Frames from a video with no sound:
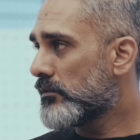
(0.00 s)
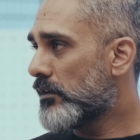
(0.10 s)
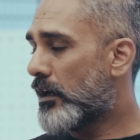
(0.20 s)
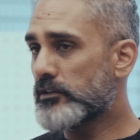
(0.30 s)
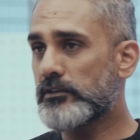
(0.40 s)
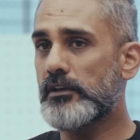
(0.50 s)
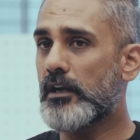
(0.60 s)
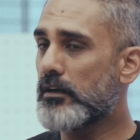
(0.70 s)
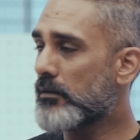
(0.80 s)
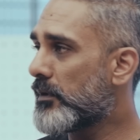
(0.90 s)

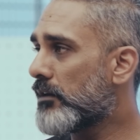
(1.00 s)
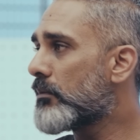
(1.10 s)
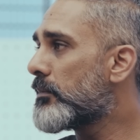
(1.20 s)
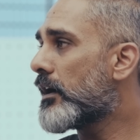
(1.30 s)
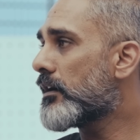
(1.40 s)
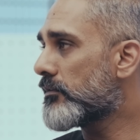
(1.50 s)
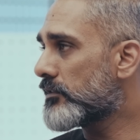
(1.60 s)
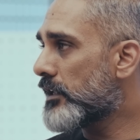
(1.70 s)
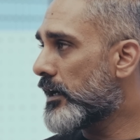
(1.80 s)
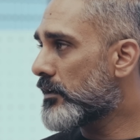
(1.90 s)
RC390 update will be right
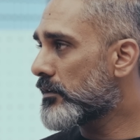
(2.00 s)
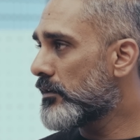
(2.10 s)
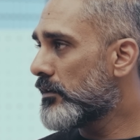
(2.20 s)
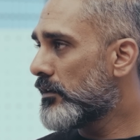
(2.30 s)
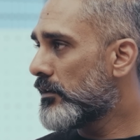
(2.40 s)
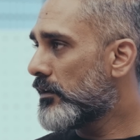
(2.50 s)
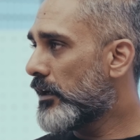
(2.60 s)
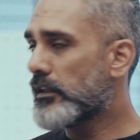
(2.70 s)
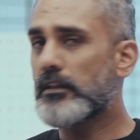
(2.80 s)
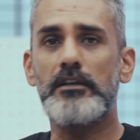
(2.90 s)
after that.
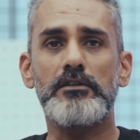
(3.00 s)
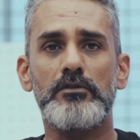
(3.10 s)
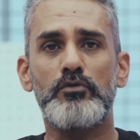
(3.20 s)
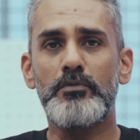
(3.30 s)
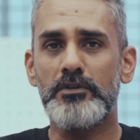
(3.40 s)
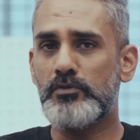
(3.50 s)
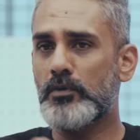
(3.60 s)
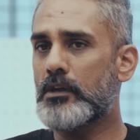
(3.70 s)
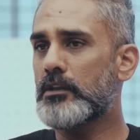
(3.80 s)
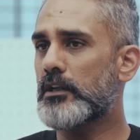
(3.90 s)
And then there's a rumor
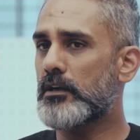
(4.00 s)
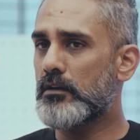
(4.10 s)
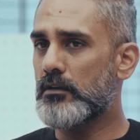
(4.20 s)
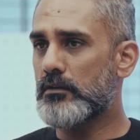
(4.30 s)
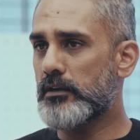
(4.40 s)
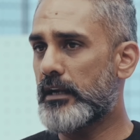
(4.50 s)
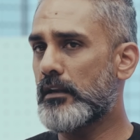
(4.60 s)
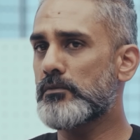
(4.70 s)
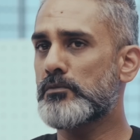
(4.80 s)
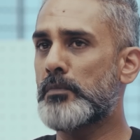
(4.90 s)
swirling that
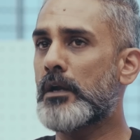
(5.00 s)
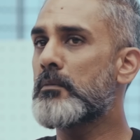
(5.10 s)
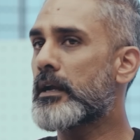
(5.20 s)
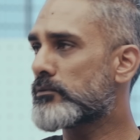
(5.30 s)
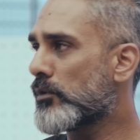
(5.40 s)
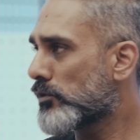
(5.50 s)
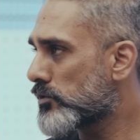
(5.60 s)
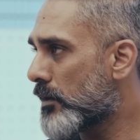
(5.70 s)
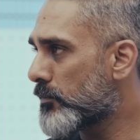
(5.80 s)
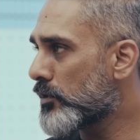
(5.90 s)
KTM's bigger bikes will also
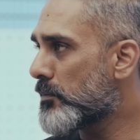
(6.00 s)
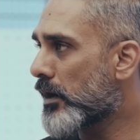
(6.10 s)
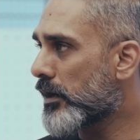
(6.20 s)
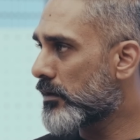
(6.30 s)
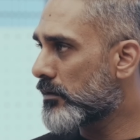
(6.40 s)
come to the market.